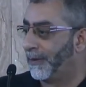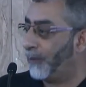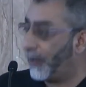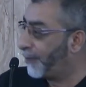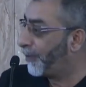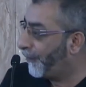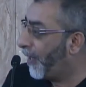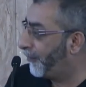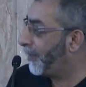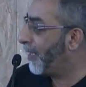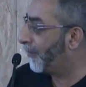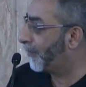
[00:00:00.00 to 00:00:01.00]
We keep the
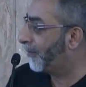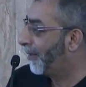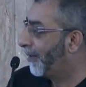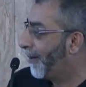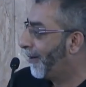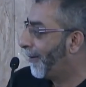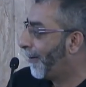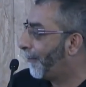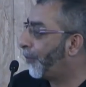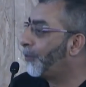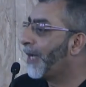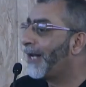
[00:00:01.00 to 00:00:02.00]
fast, yes,
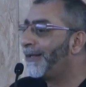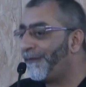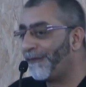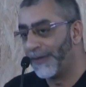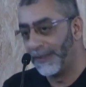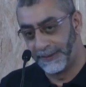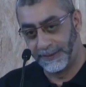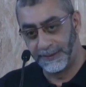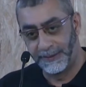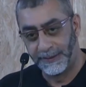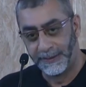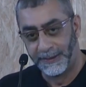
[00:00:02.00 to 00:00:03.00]
but we are
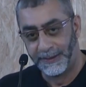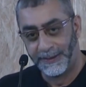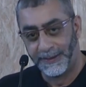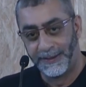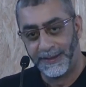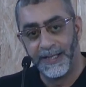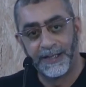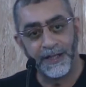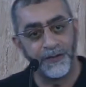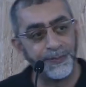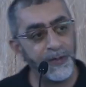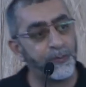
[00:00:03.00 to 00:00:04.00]
different. In
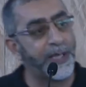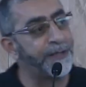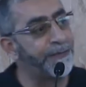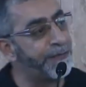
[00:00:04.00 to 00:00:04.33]
Christmas, we are